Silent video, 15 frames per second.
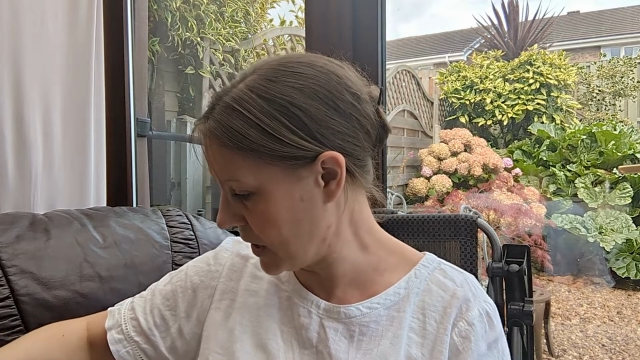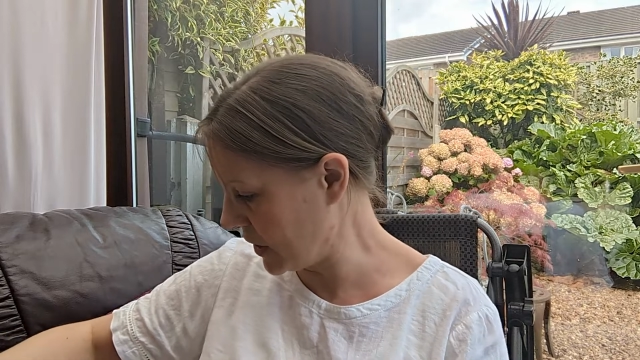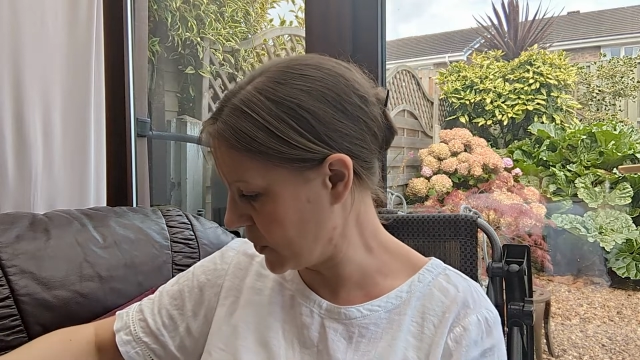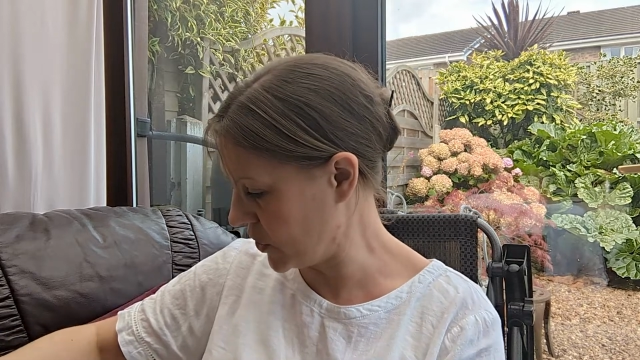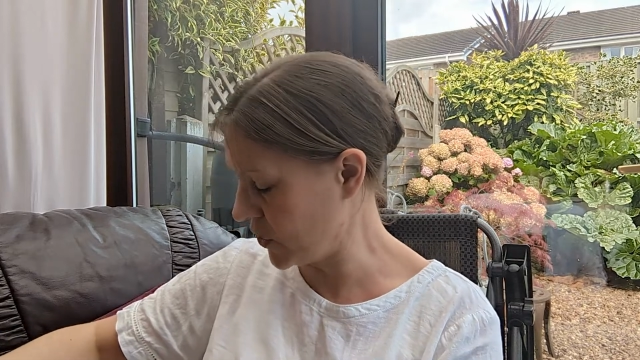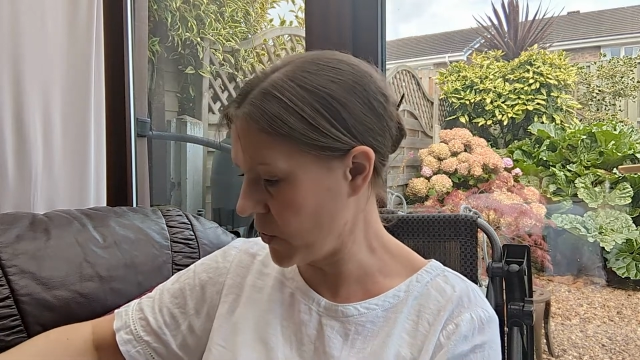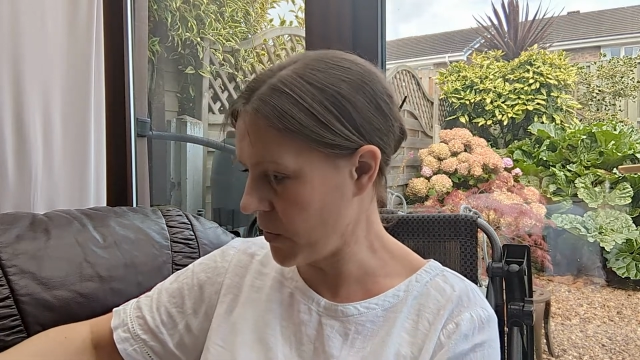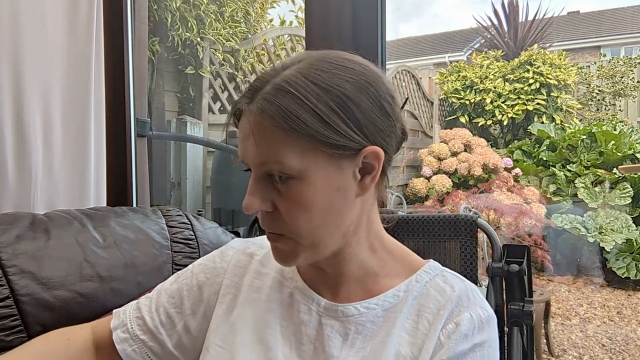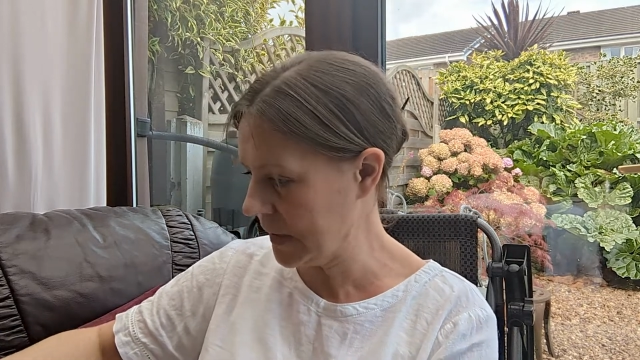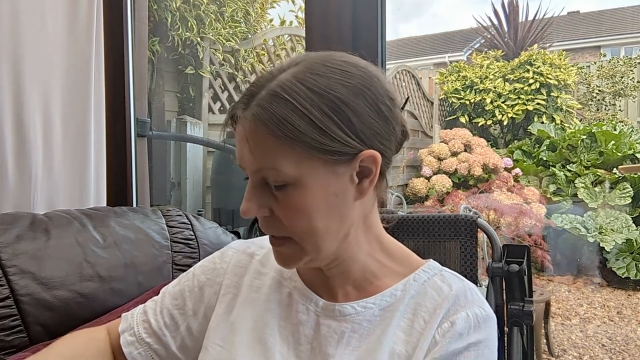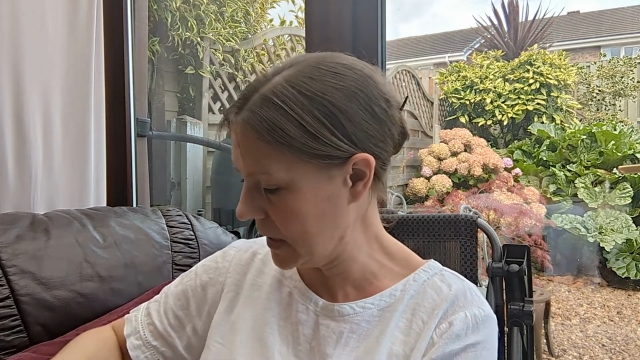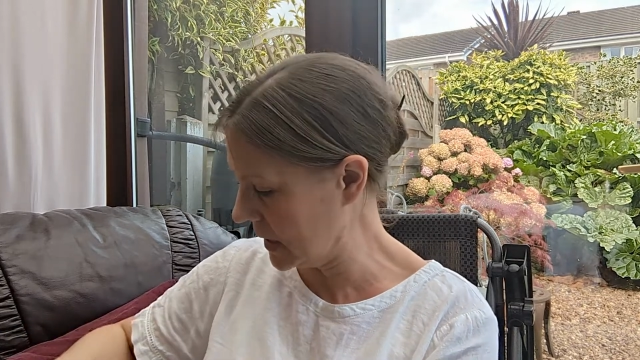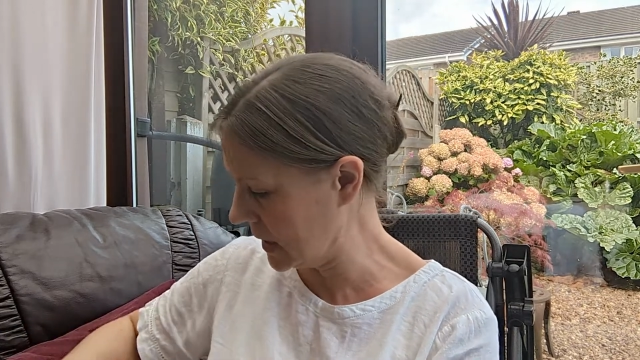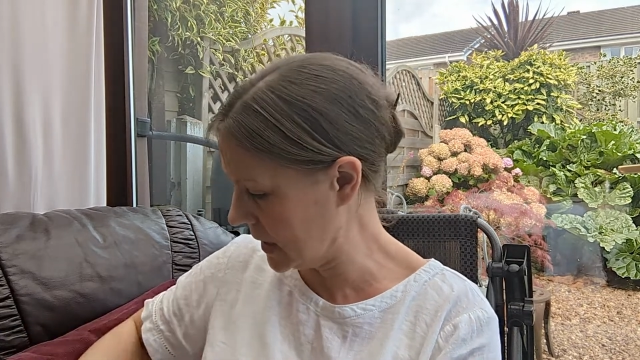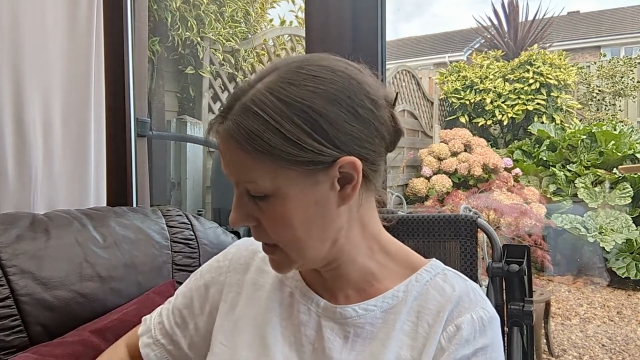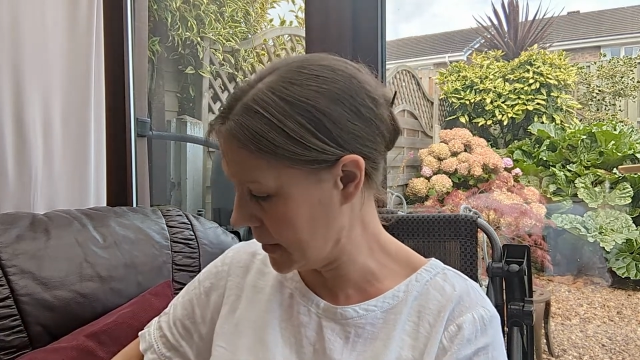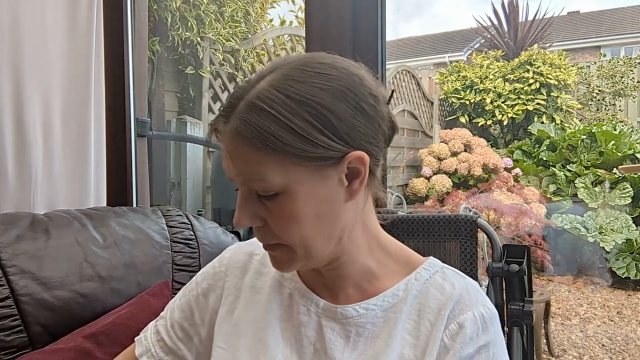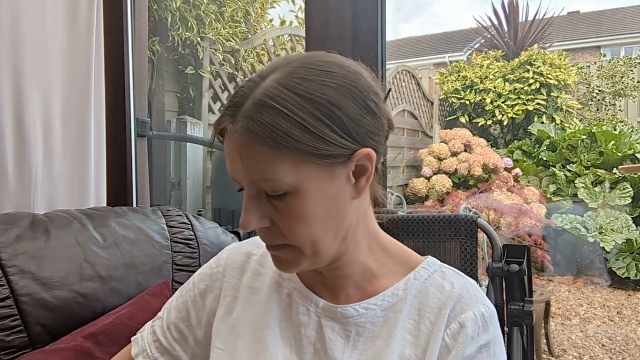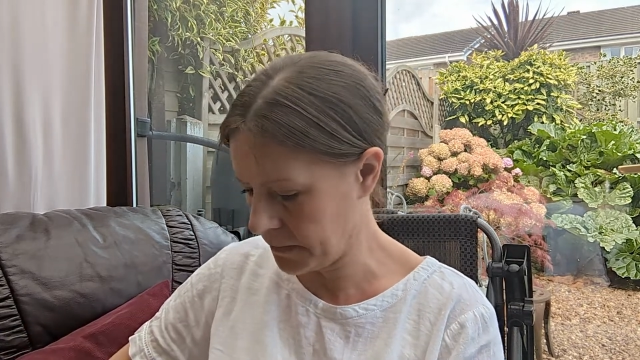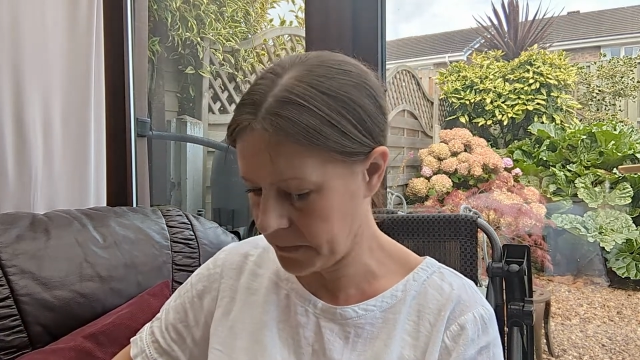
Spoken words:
choice.